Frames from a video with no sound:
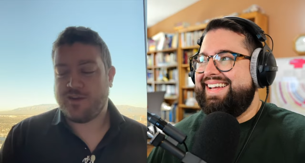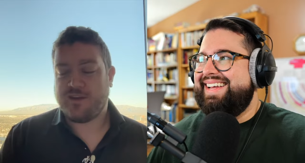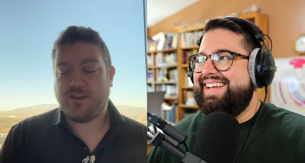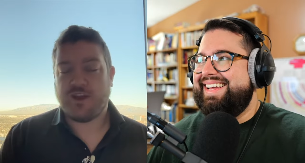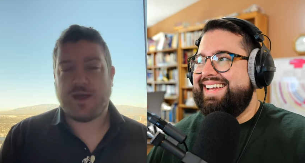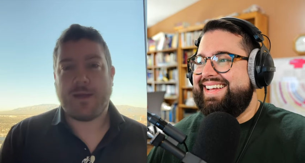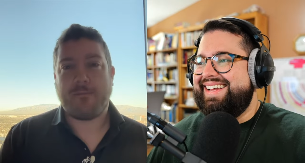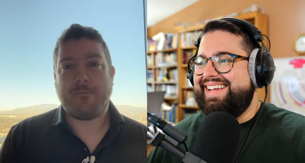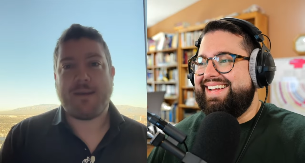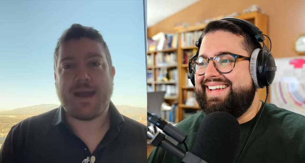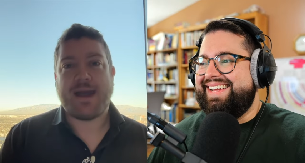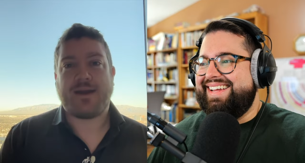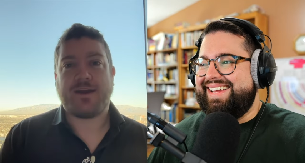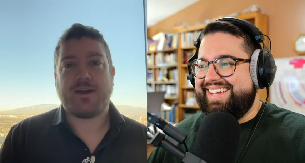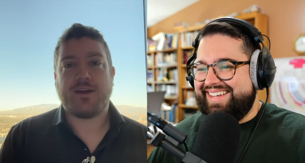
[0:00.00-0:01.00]
Speaker 1: yeah,
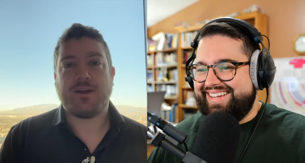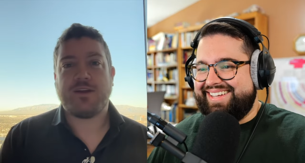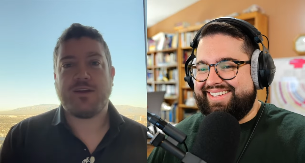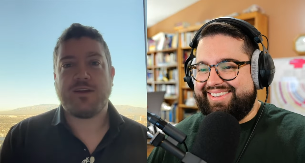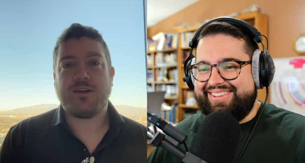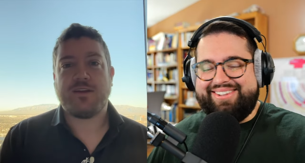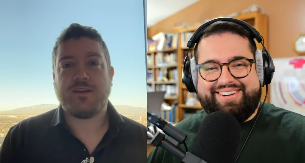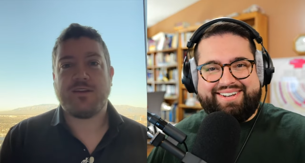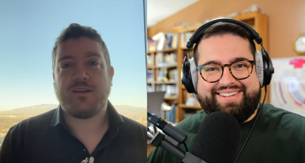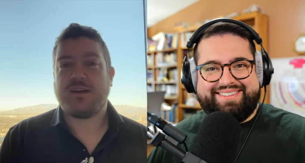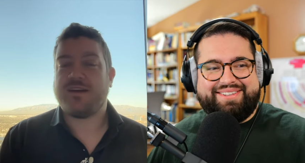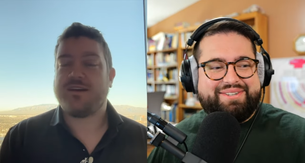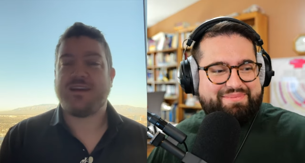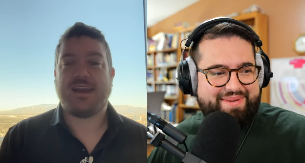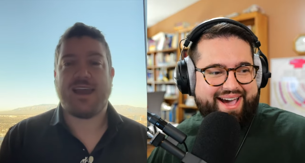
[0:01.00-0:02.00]
matter.
Speaker 2: Look,
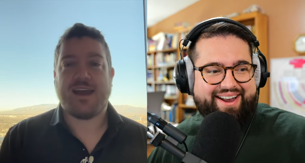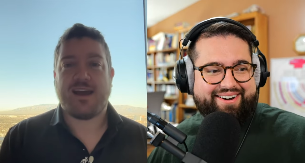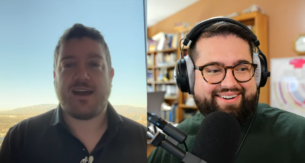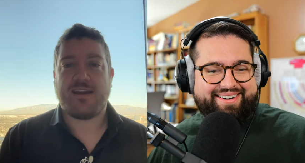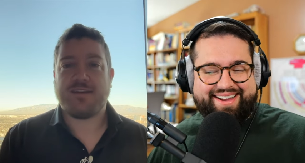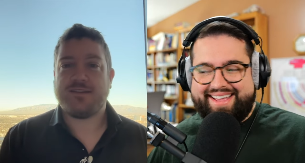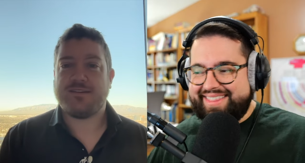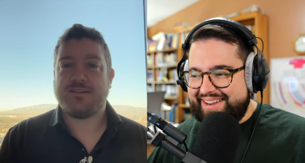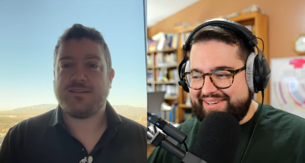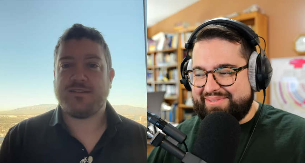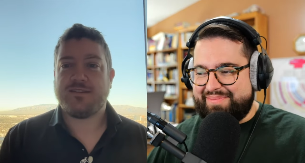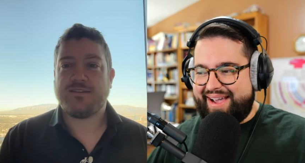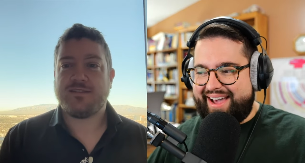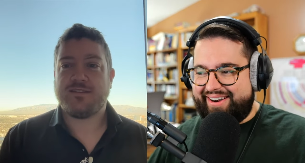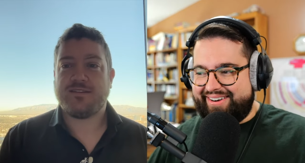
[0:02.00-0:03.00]
there's yeah. matter, and
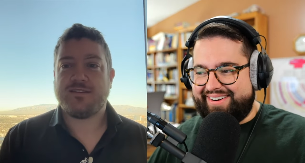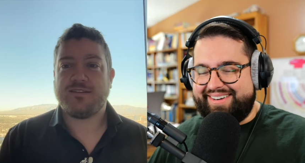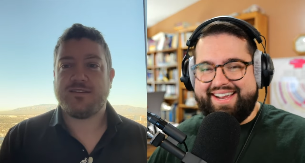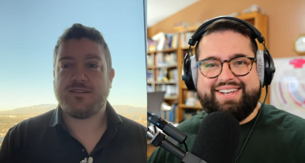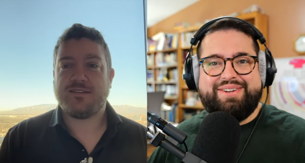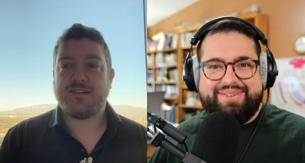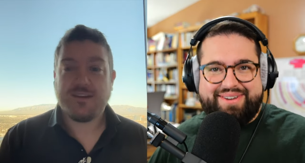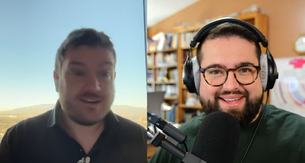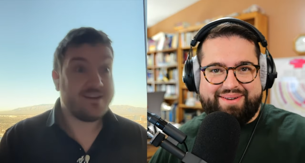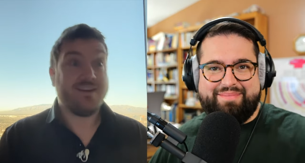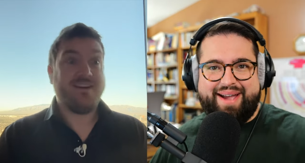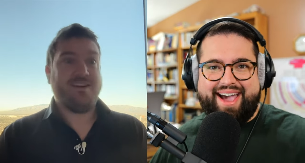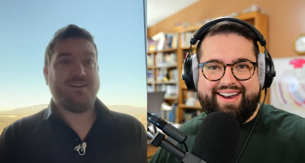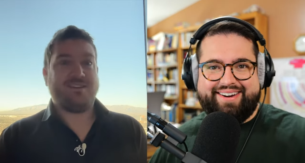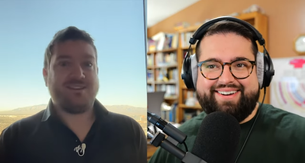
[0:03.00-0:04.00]
there's matter, and you get a
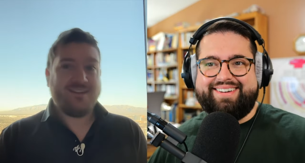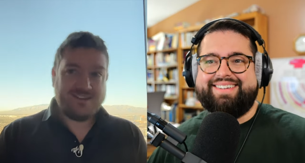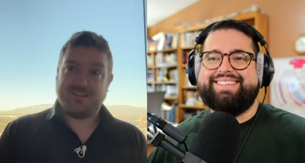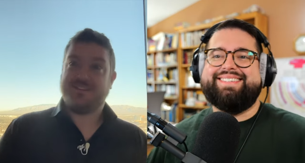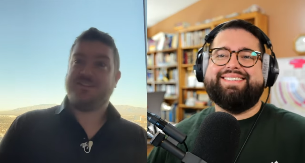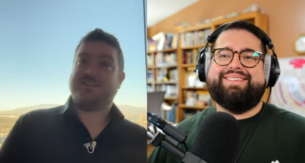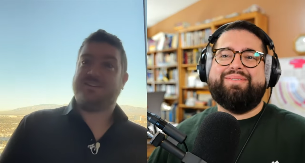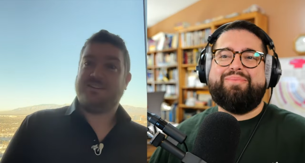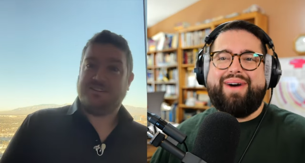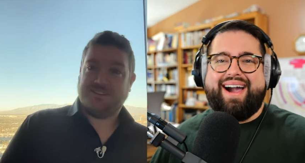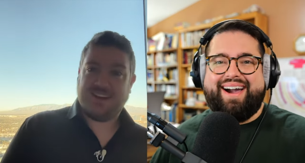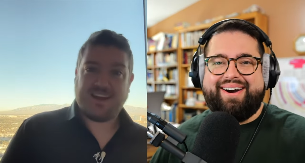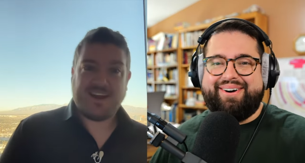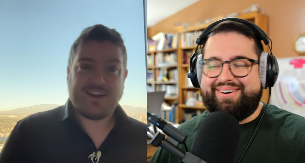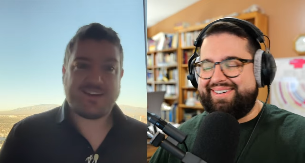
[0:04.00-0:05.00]
Speaker 1: matter.
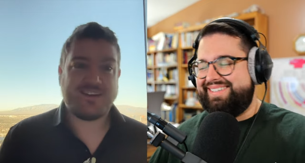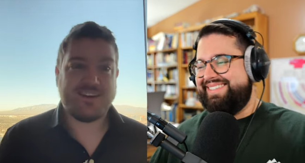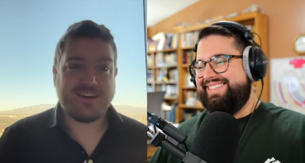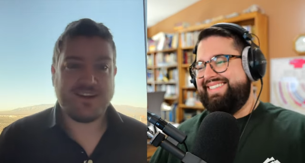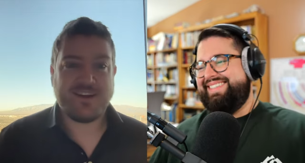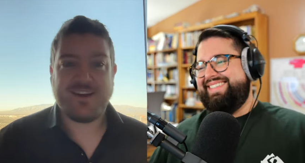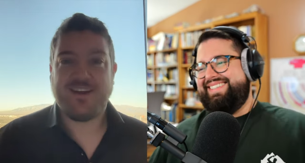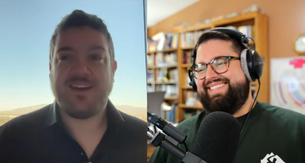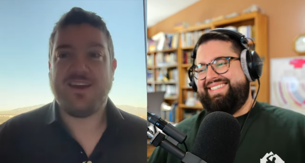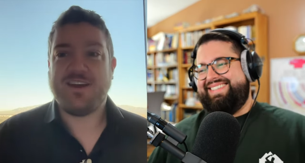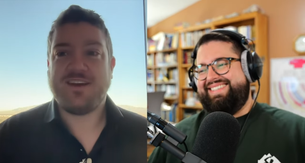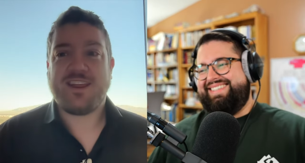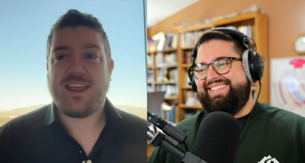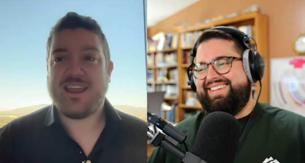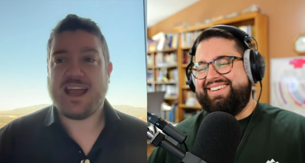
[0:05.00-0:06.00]
Wow. Yeah.
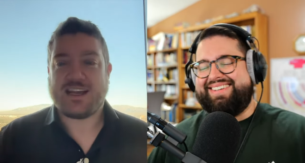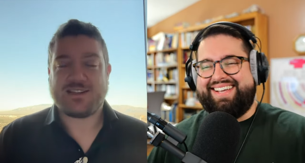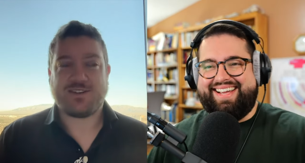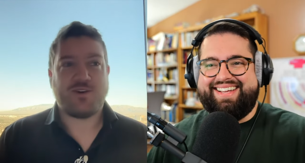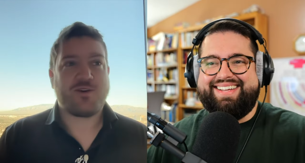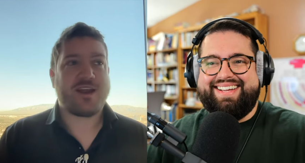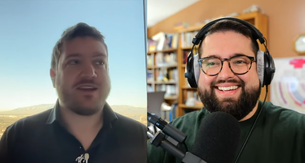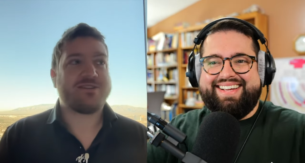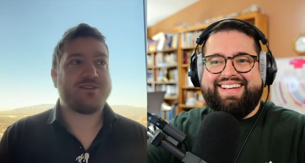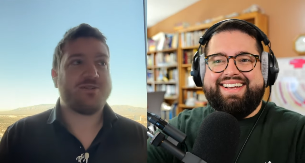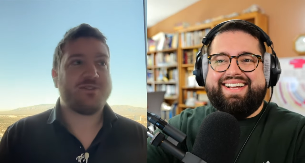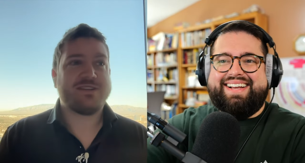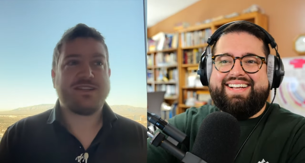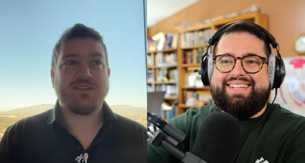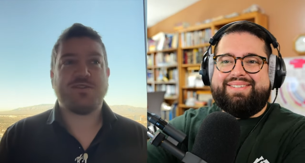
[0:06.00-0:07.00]
yeah. Okay. Okay. So
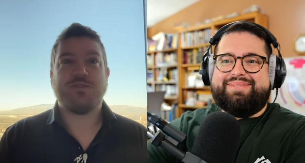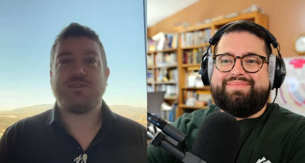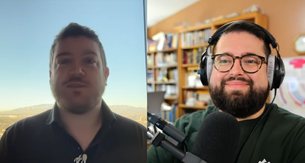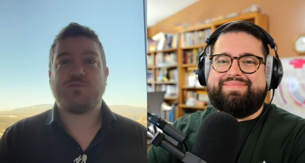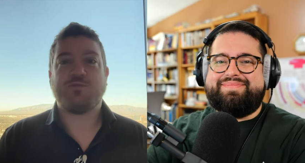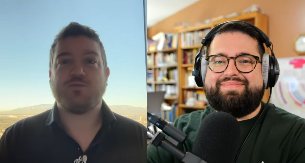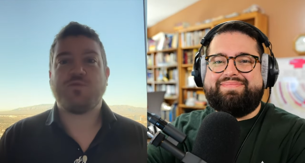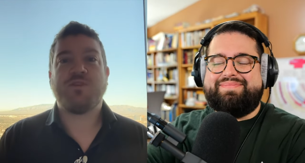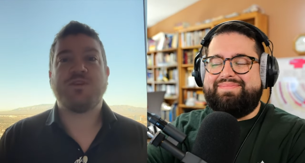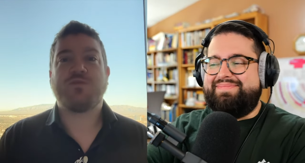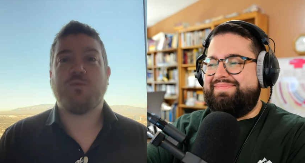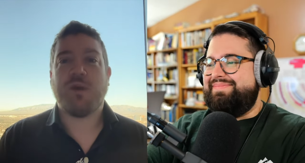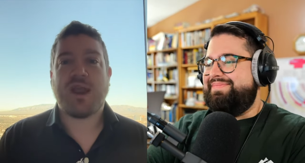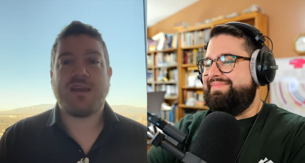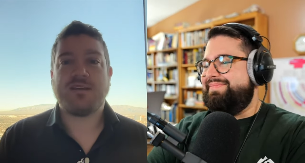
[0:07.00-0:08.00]
this is this was this
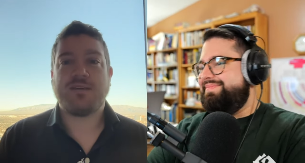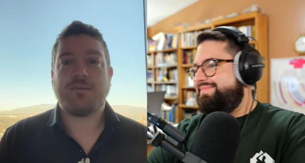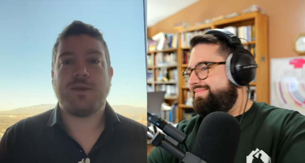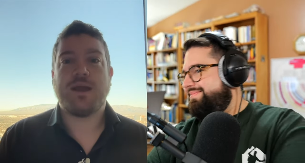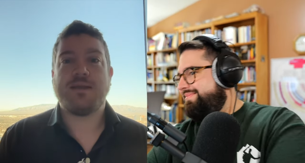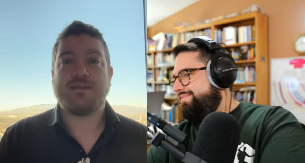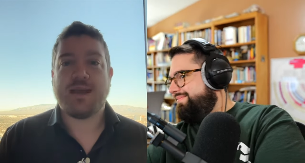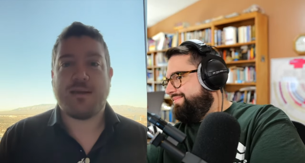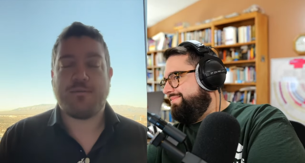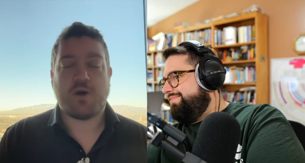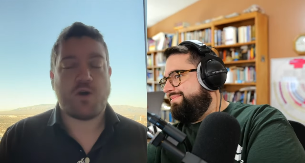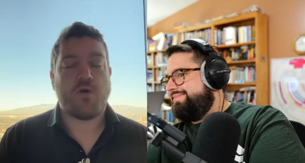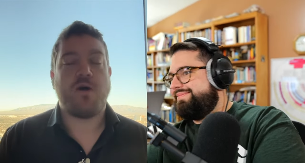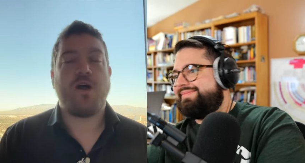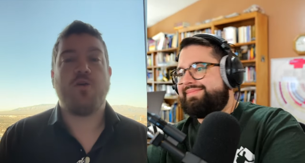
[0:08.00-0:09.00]
random
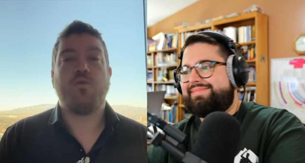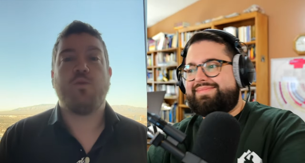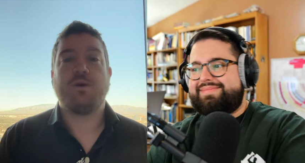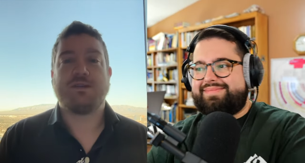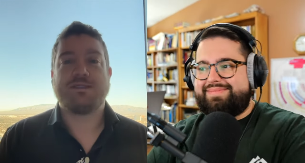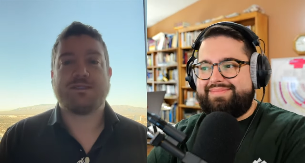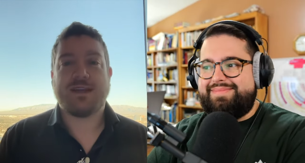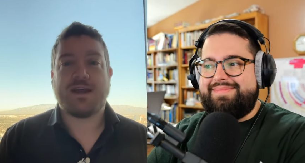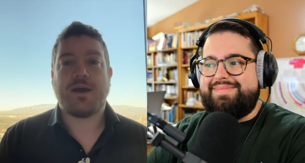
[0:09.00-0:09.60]
demo was set